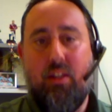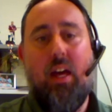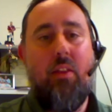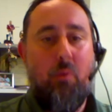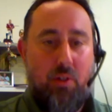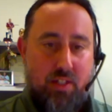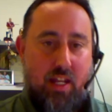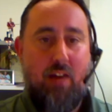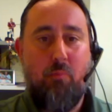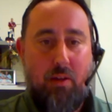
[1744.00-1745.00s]
They're the ones
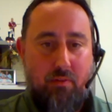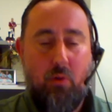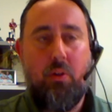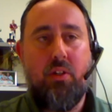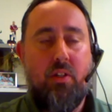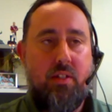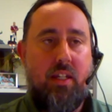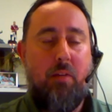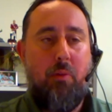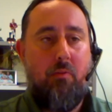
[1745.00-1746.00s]
that have my focus, because
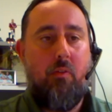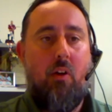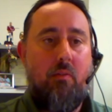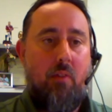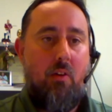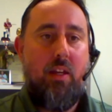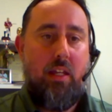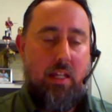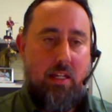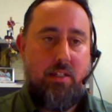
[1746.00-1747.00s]
it can be very, very
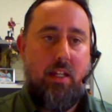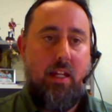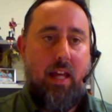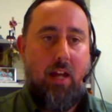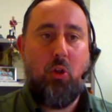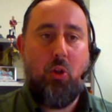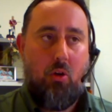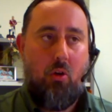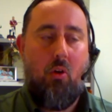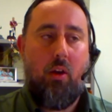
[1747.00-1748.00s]
easy to get
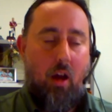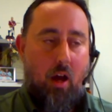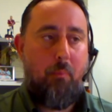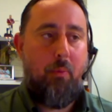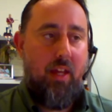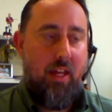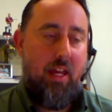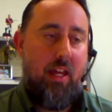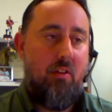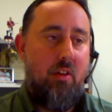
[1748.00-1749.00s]
caught up
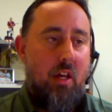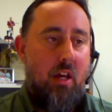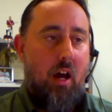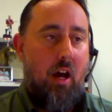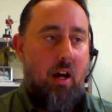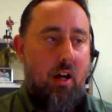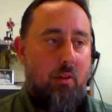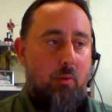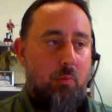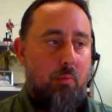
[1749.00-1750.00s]
in
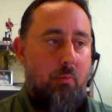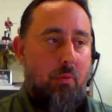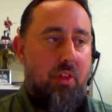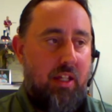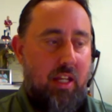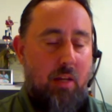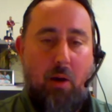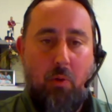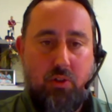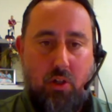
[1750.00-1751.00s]
um thinking
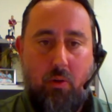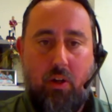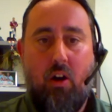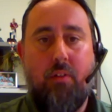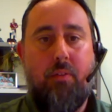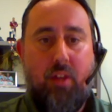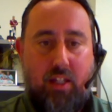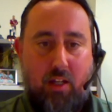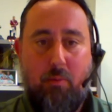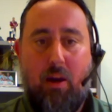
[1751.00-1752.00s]
about what's going on and
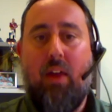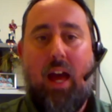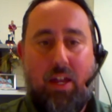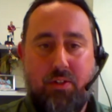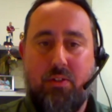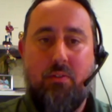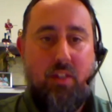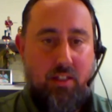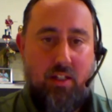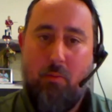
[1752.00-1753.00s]
thinking about the hassles and
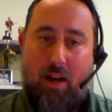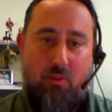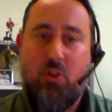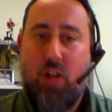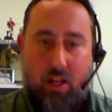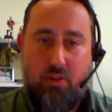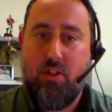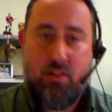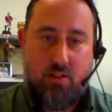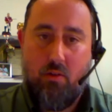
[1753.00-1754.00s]
thinking about the
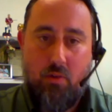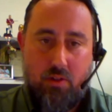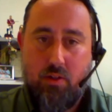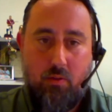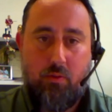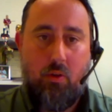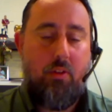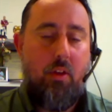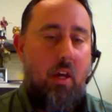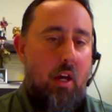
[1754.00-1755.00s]
challenges and so on and so
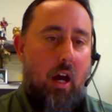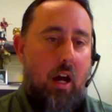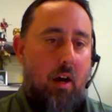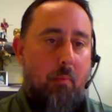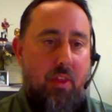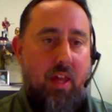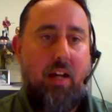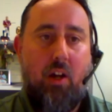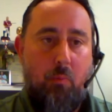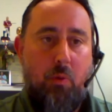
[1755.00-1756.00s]
forth,
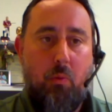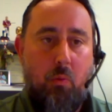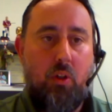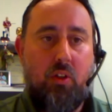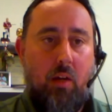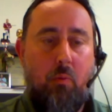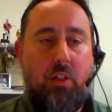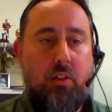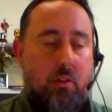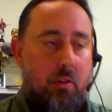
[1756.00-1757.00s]
that come with the work that
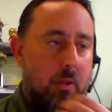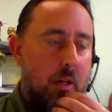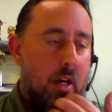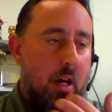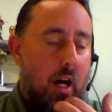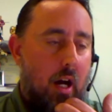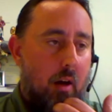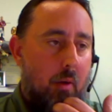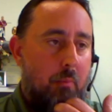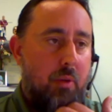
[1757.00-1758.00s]
we do,
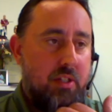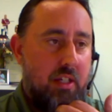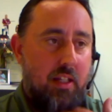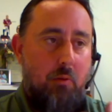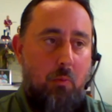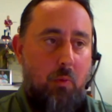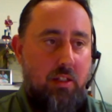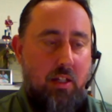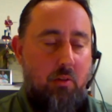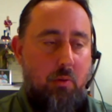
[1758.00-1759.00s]
particularly when we
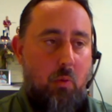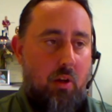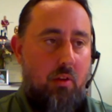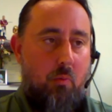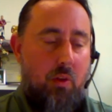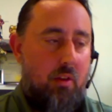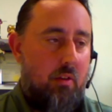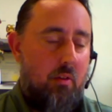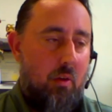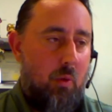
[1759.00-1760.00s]
deal with with
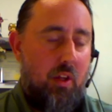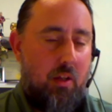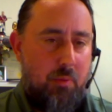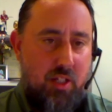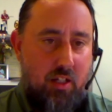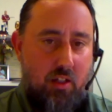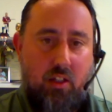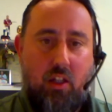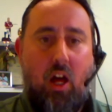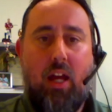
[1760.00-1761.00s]
a particular
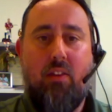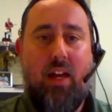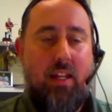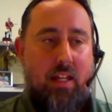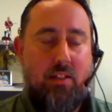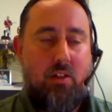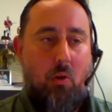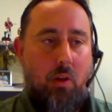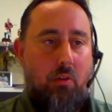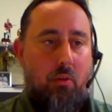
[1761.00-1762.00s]
client that is
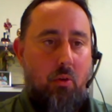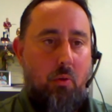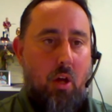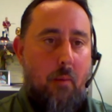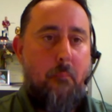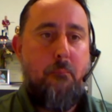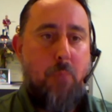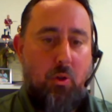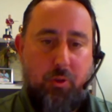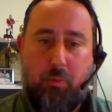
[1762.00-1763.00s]
going through
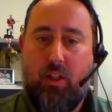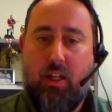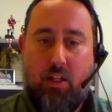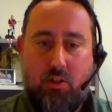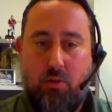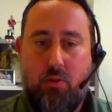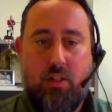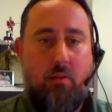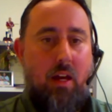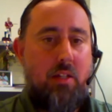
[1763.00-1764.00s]
multiple issues
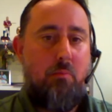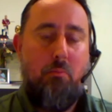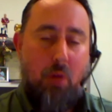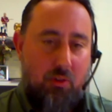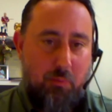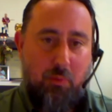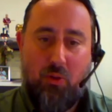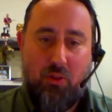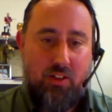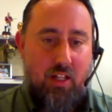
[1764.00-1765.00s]
and has
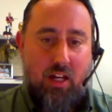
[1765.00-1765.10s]
multiple